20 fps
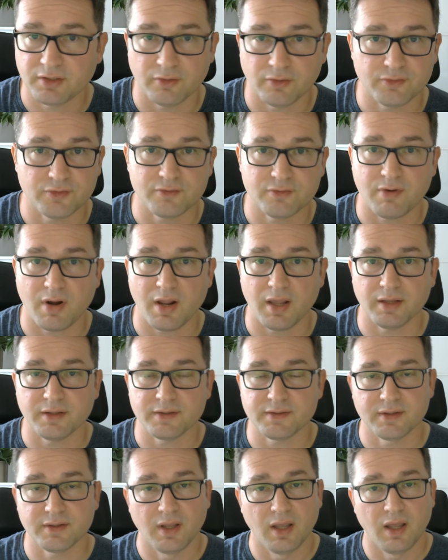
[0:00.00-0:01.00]

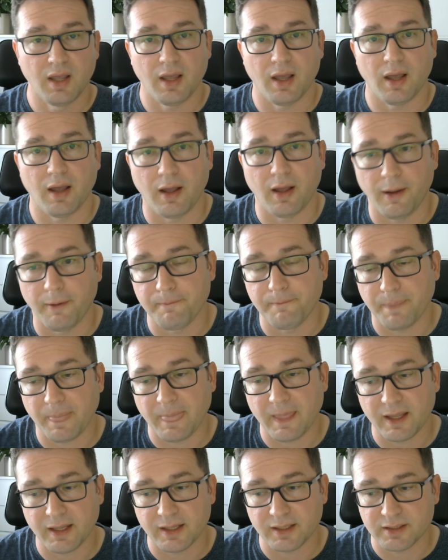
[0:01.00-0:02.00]
constraints,
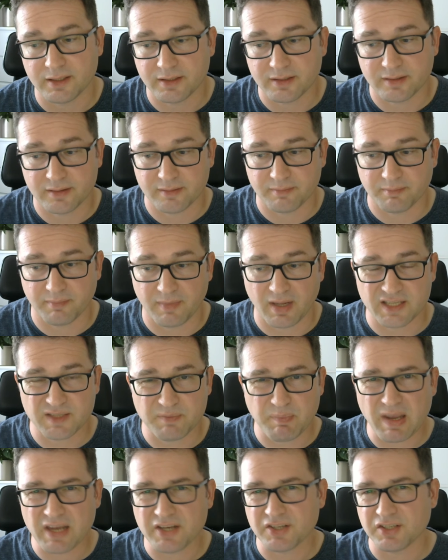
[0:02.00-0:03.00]
and
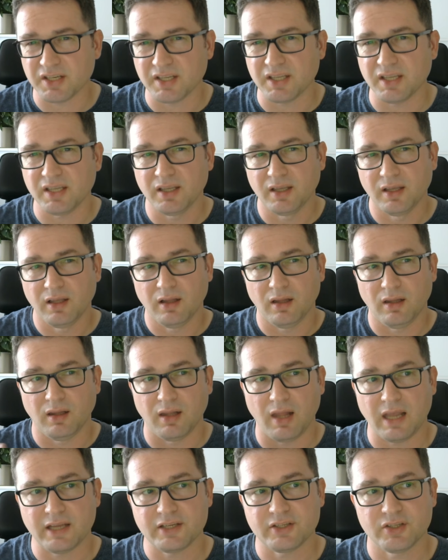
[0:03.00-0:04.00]
especially
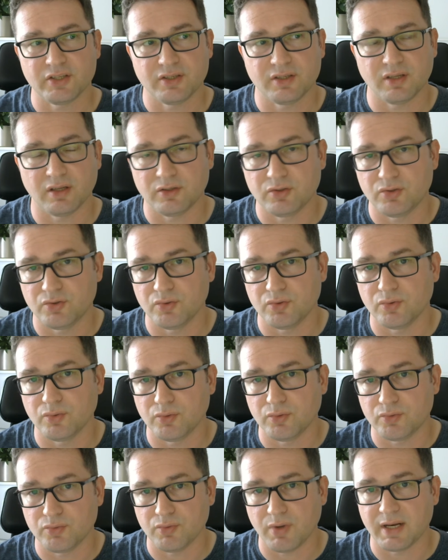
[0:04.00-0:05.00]
last
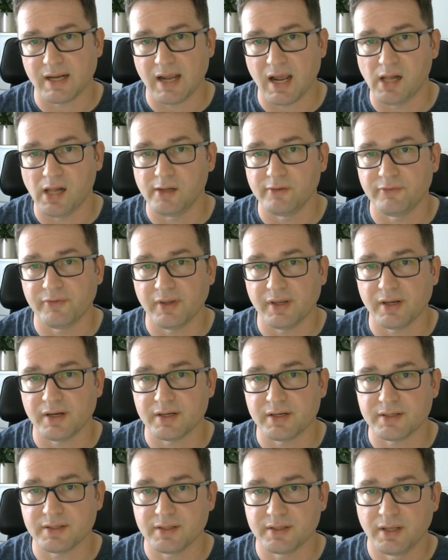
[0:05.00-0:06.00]
2.5
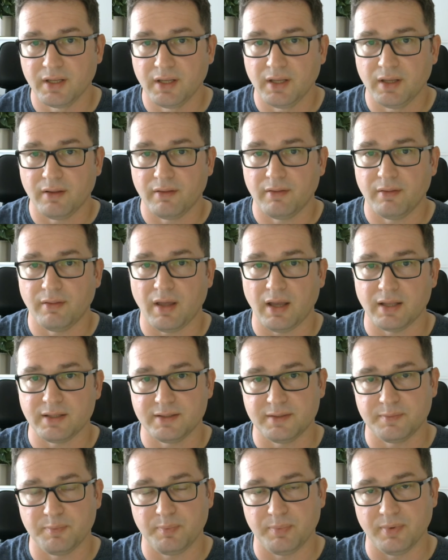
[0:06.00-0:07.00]
years,
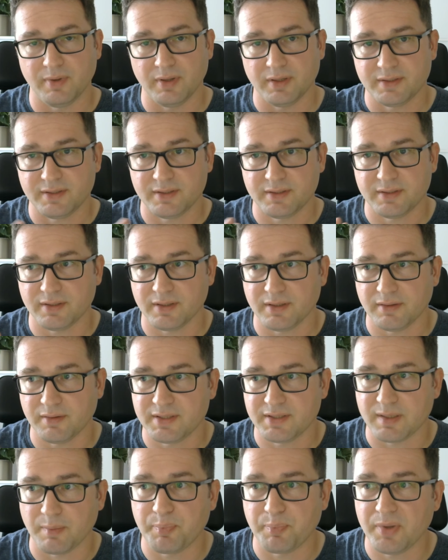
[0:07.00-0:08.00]

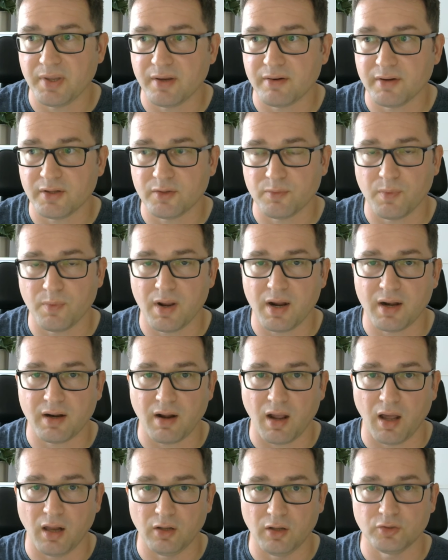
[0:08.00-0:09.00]
it's a period where
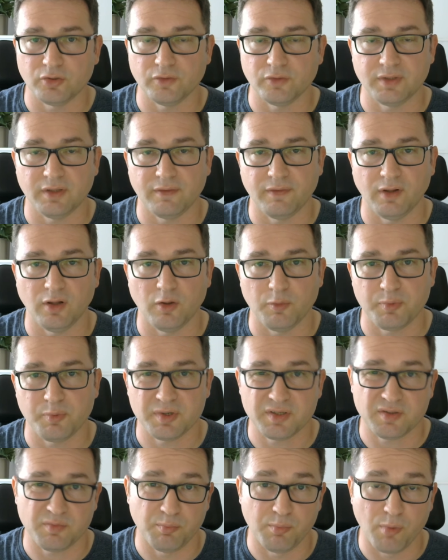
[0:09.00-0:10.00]
a lot of
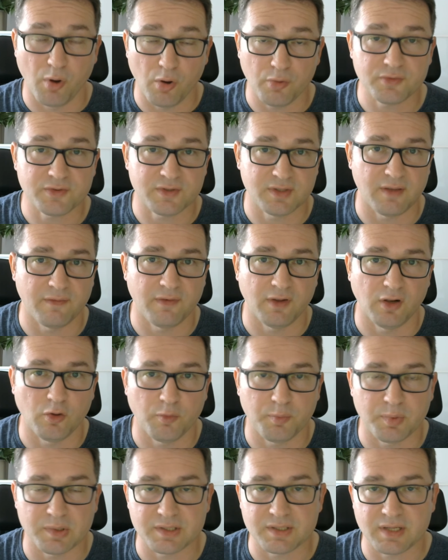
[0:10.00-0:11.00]
developers, most
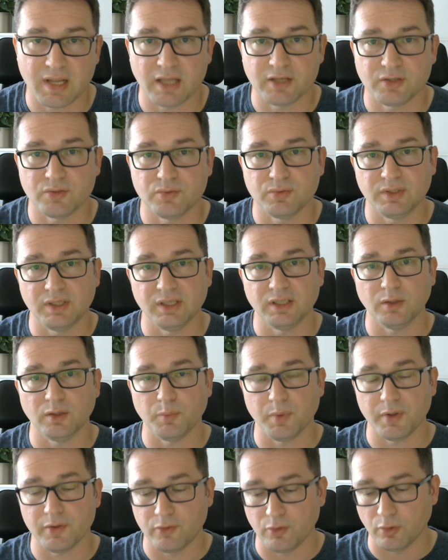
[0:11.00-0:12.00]
developers had to deal
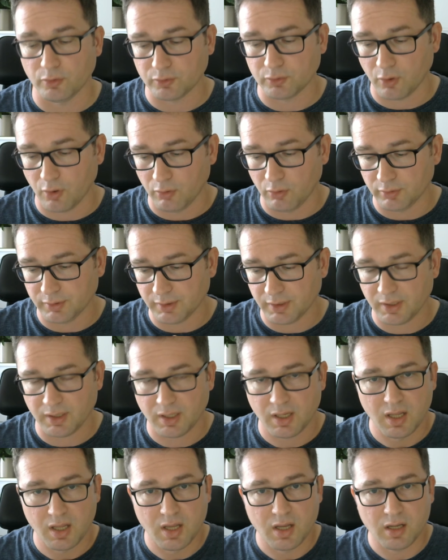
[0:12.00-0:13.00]
with not
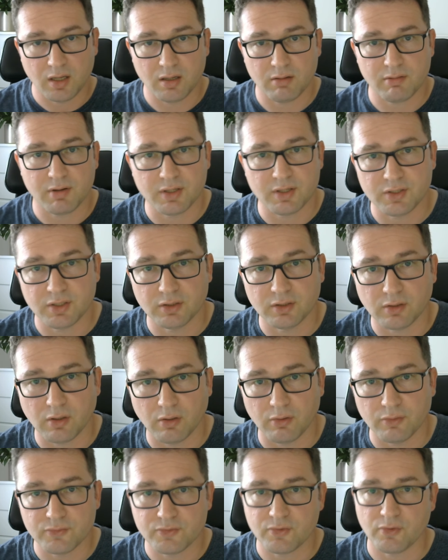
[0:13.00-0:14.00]
only current gen
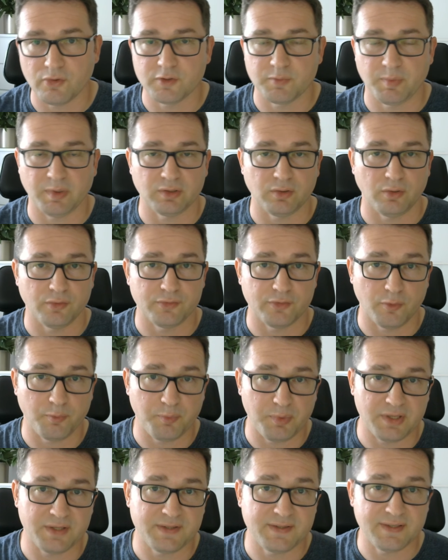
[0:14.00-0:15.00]
consoles, but also
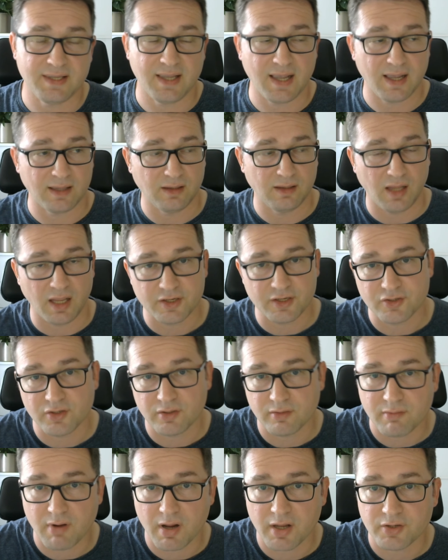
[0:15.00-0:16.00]
PC and last
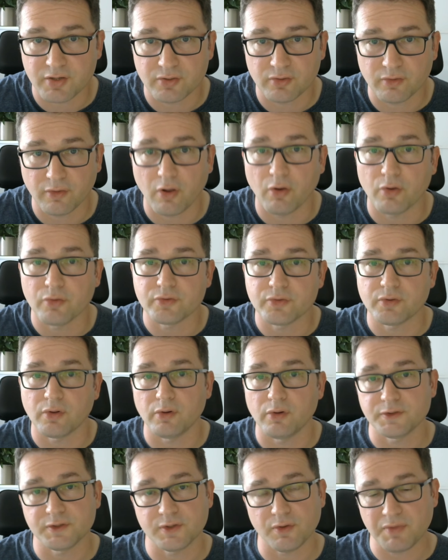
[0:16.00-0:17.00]
generation
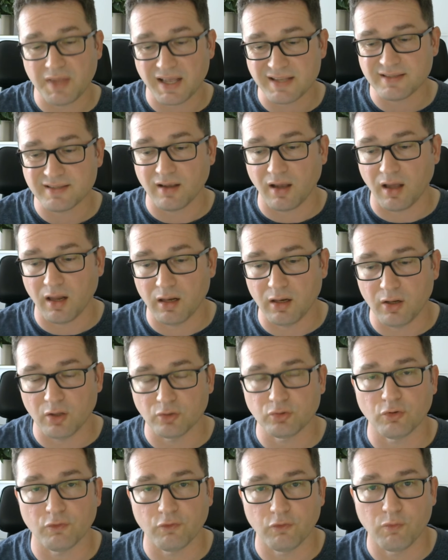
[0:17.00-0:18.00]
consoles. So that's a
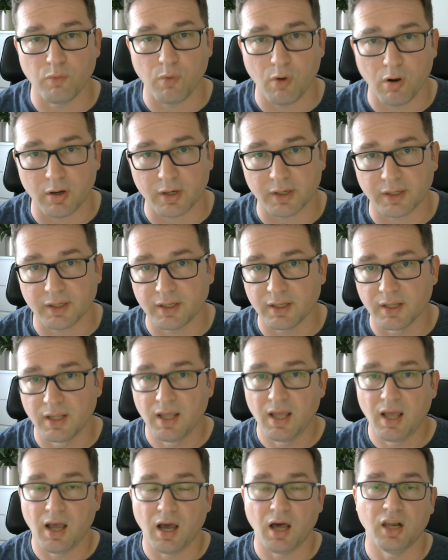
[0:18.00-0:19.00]
lot of work,
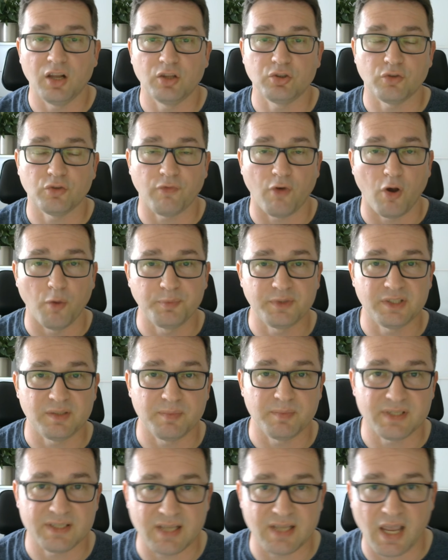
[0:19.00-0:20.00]
a lot of
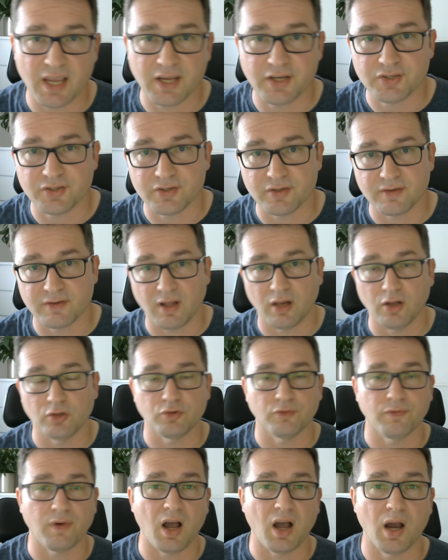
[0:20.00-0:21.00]
optimization, a lot
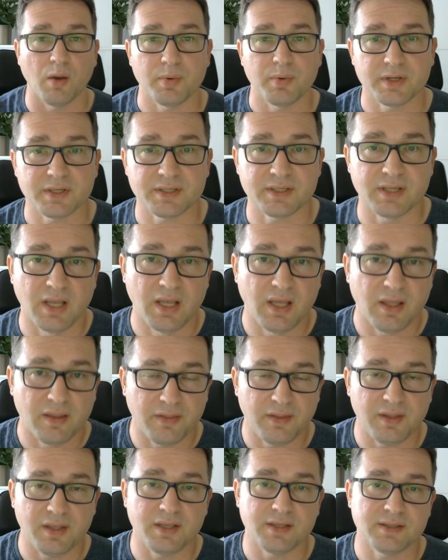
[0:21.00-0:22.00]
of hours
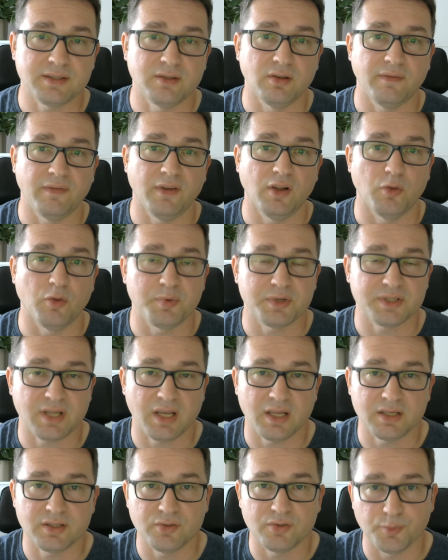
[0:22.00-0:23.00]
these developers
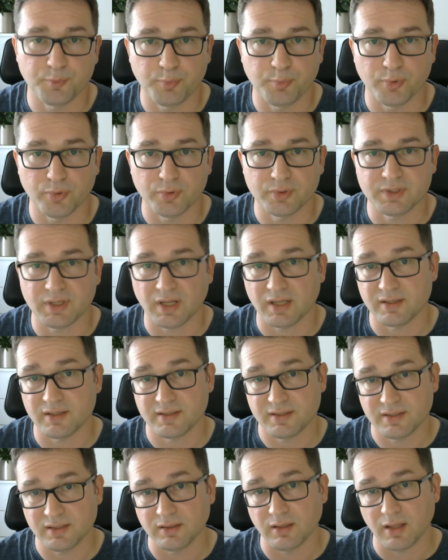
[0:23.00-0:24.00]
had to put and
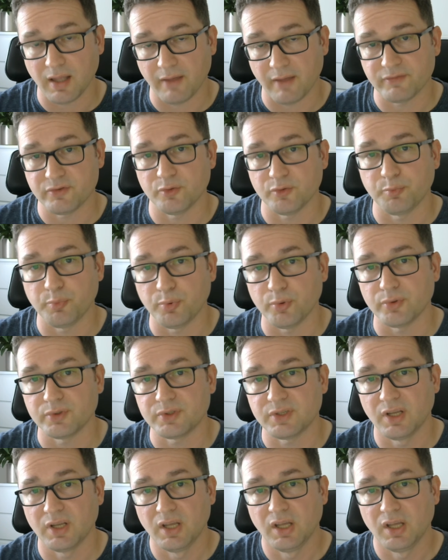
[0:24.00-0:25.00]
still have to
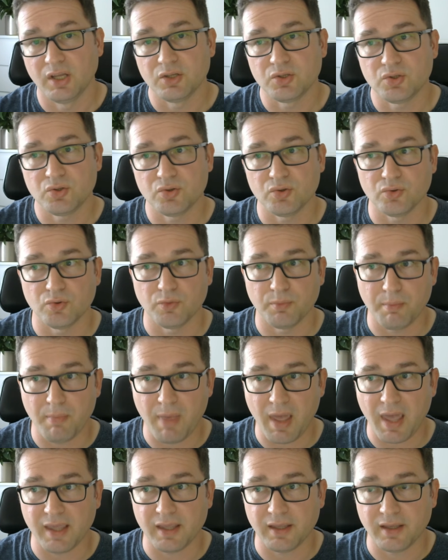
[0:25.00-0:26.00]
put to
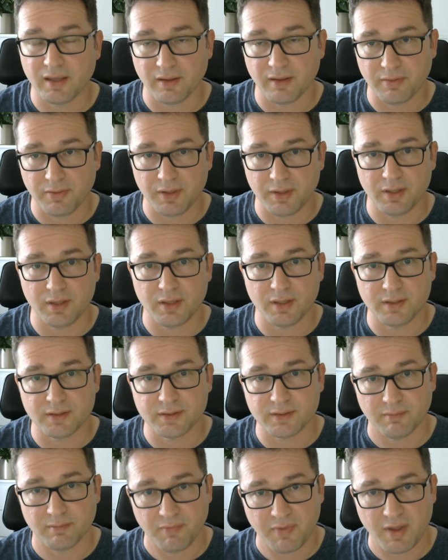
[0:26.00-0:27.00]
make
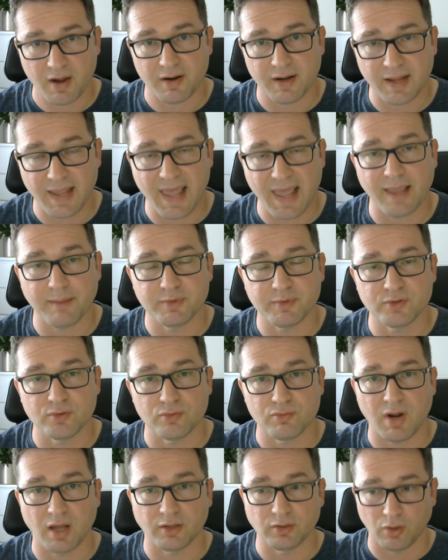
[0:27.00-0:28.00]
their games to
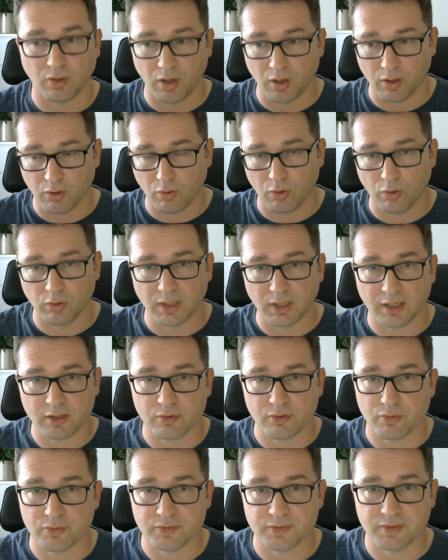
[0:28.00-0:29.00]
run all
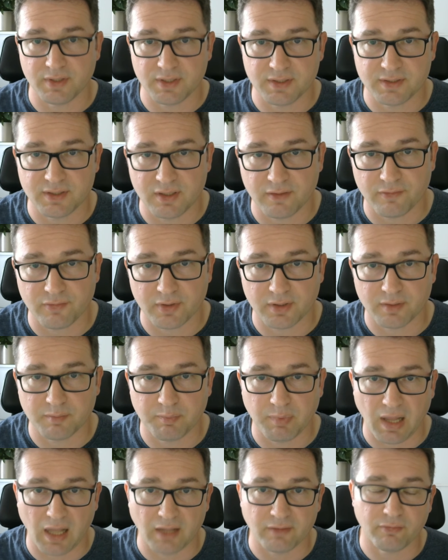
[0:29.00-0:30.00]
across these different
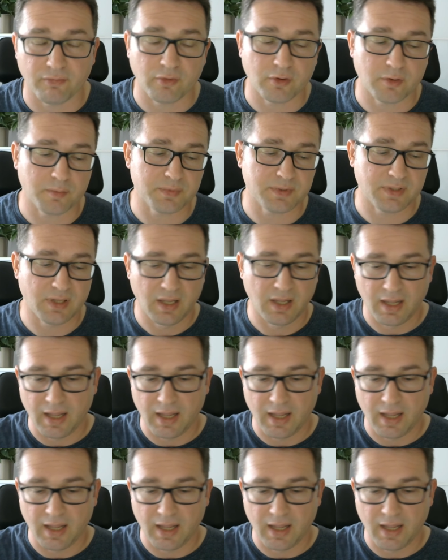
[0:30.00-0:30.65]
platforms.